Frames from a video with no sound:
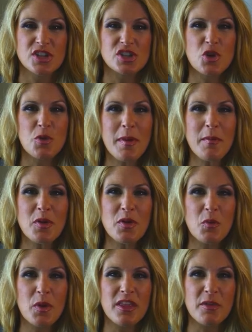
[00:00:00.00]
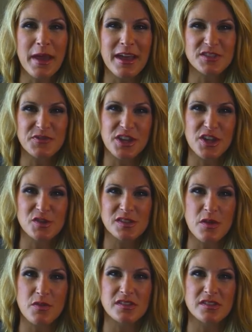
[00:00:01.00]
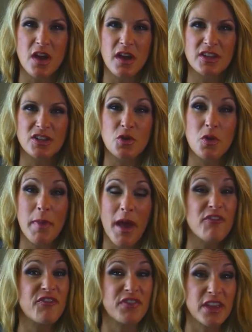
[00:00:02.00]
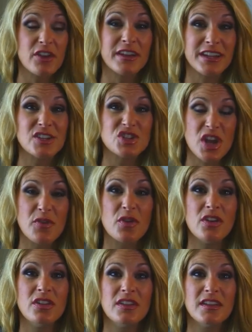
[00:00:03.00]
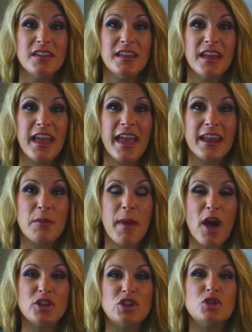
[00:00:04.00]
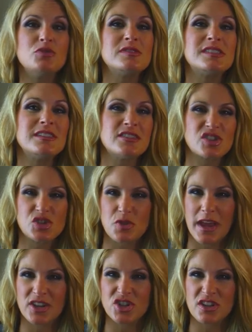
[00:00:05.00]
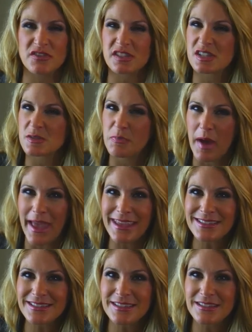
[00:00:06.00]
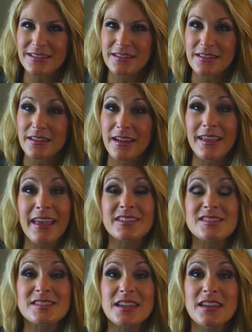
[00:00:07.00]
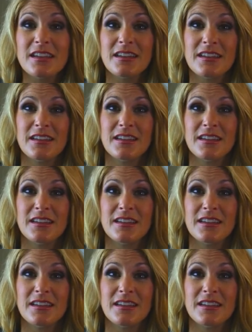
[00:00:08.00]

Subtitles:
So you remember in one of the past videos I was talking to you about fear in general and about using the strategy of spite against it?